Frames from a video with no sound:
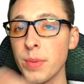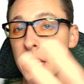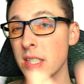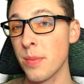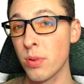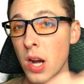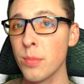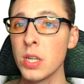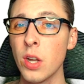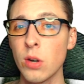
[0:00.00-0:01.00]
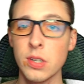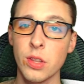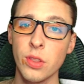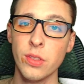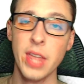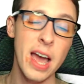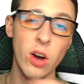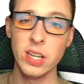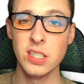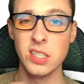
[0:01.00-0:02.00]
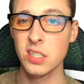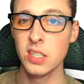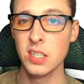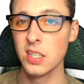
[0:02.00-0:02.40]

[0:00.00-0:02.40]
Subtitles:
Because they probably know that audience,